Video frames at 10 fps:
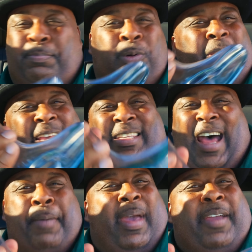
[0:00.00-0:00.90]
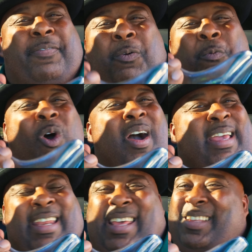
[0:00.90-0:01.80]
boot is not made for
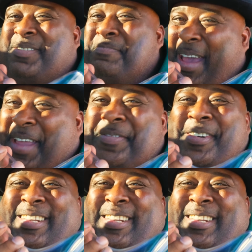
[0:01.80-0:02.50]
walking, it's made for